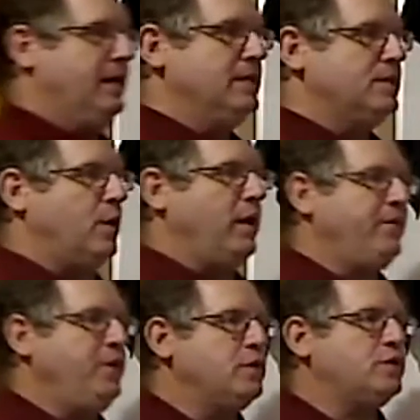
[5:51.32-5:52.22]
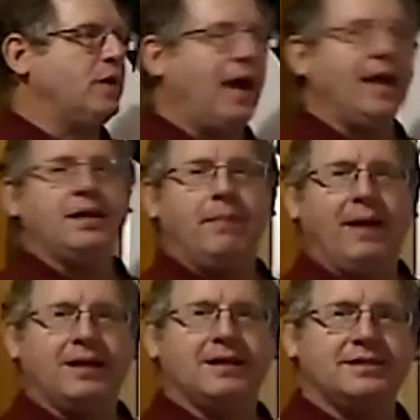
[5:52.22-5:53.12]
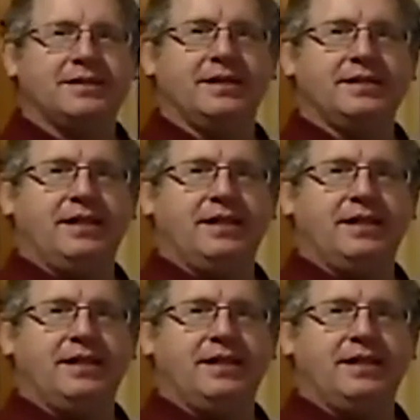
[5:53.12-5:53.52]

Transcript: so if you try to balance this